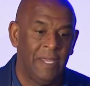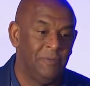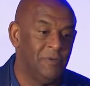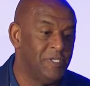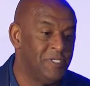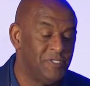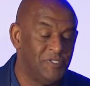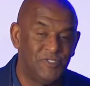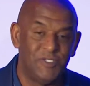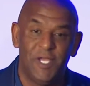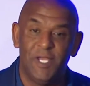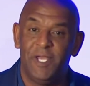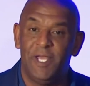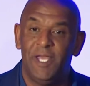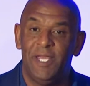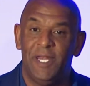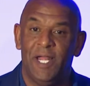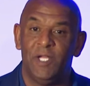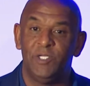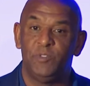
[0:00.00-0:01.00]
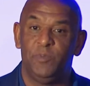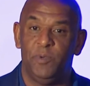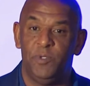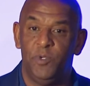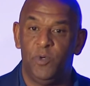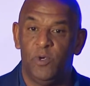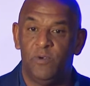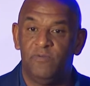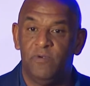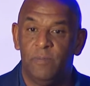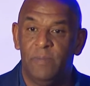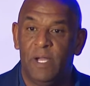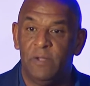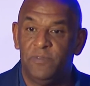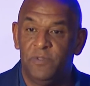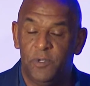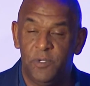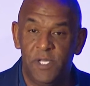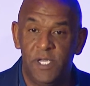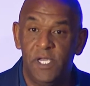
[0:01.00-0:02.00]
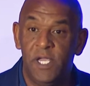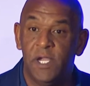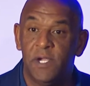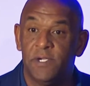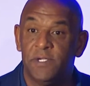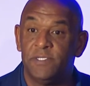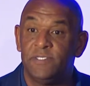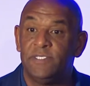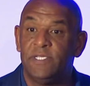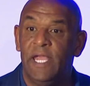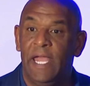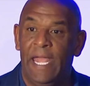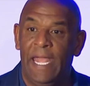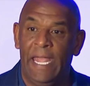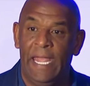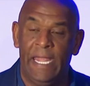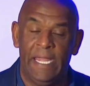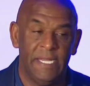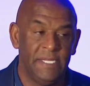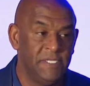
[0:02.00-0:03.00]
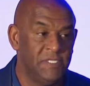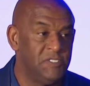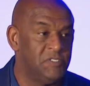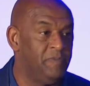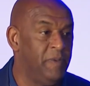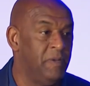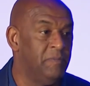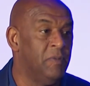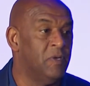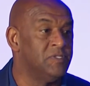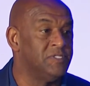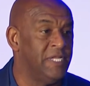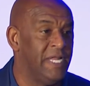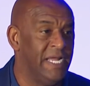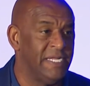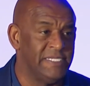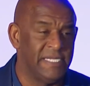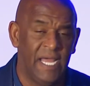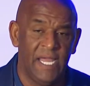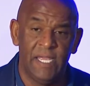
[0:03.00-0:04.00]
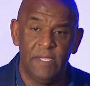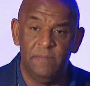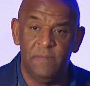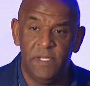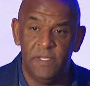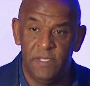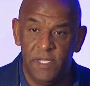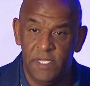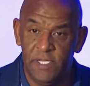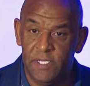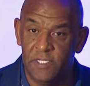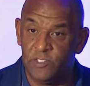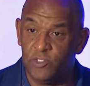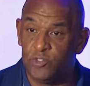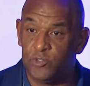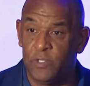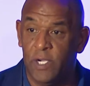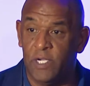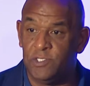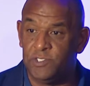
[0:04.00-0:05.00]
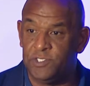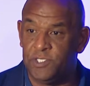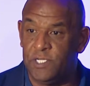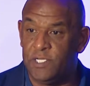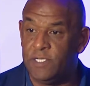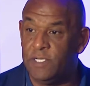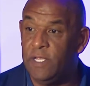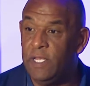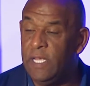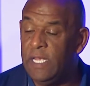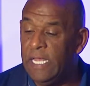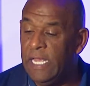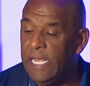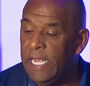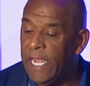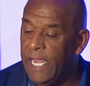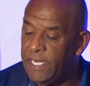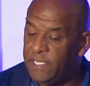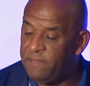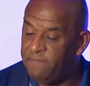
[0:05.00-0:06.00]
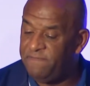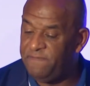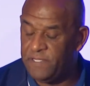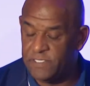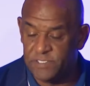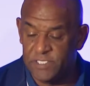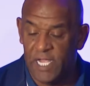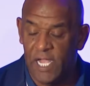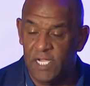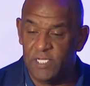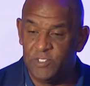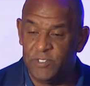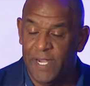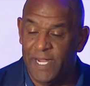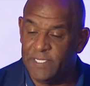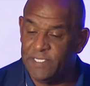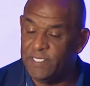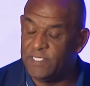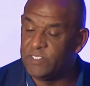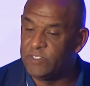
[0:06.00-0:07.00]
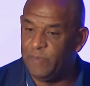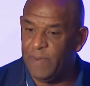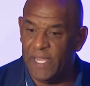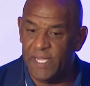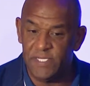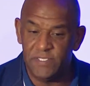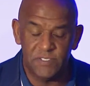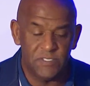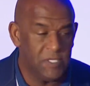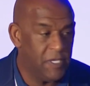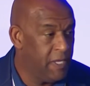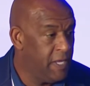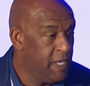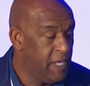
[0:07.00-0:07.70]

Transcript: was an entrepreneur for about 30 years and spent most of that time in the construction and defense contracting space.